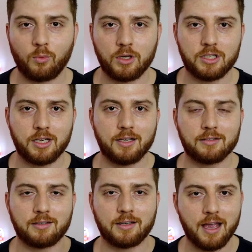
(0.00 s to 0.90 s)
which
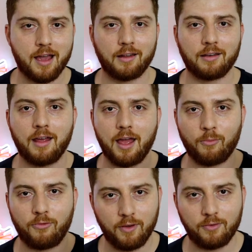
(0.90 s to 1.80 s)
is the Canon
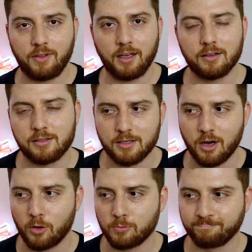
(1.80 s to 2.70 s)
M50.
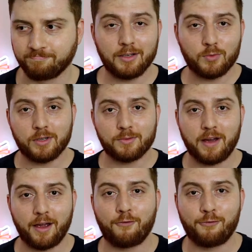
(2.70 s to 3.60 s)
So this was
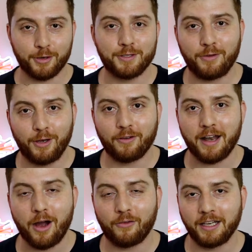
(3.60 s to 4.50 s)
my first video
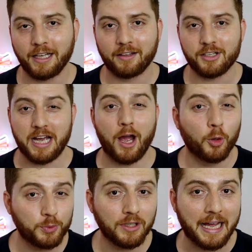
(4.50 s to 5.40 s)
now in English. I
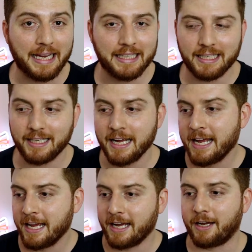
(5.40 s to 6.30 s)
hope you liked it.
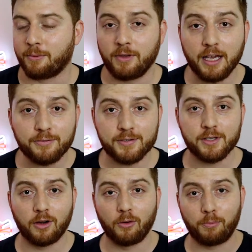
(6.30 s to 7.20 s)
If
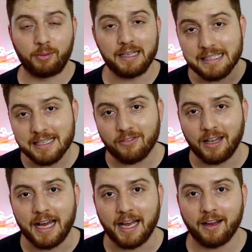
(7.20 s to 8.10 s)
so, please leave
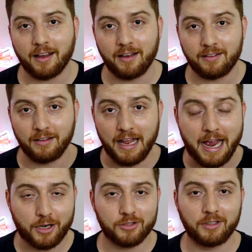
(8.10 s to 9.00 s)
a like. It
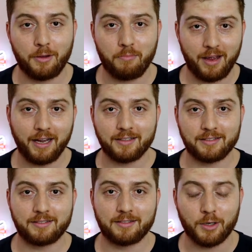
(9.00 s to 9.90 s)
actually
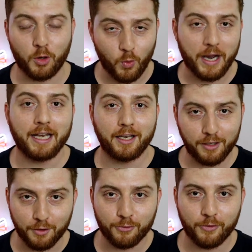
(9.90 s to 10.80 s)
makes quite a
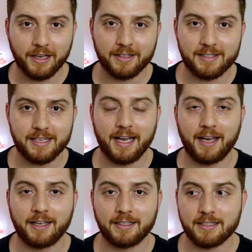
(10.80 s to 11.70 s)
difference,
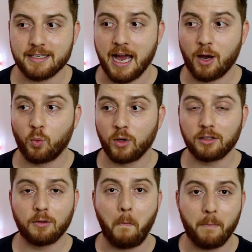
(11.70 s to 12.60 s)
and I
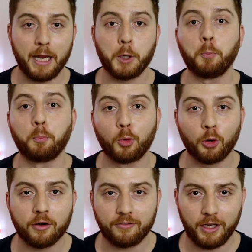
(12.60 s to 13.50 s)
will make
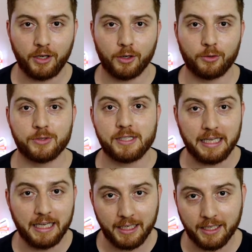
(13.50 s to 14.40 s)
more videos
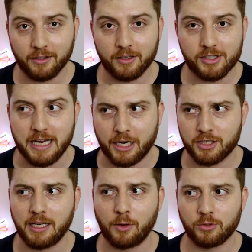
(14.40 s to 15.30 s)
in English.
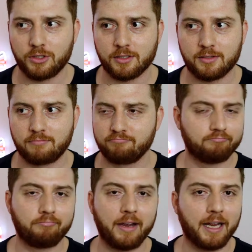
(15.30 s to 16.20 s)
Actually, I will just
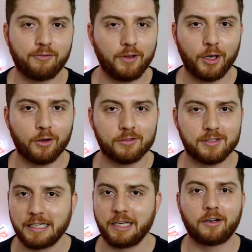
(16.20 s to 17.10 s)
make
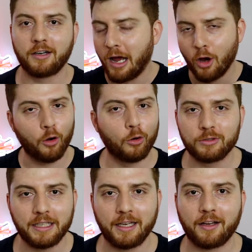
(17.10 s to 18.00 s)
videos here
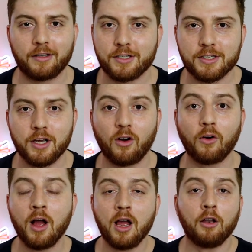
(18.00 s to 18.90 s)
only in English.
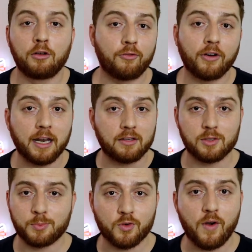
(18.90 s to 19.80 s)
So don't forget to
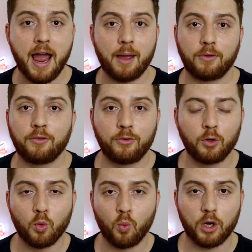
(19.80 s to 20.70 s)
subscribe if
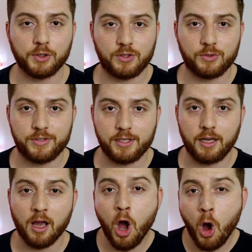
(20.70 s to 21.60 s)
you want to
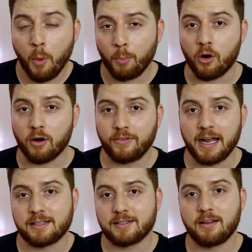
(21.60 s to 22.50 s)
see more of
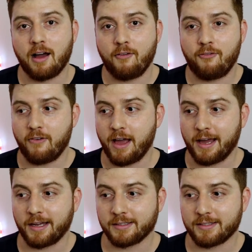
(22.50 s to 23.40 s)
that stuff,
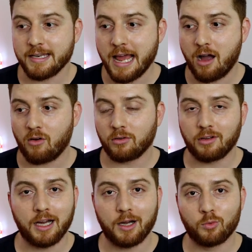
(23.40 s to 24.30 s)
and now
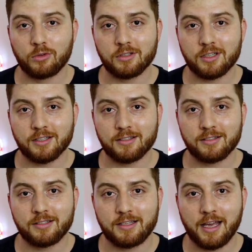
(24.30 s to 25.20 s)
I will just
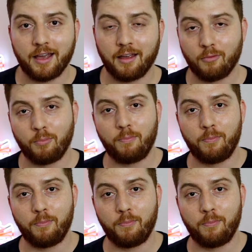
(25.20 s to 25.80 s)
say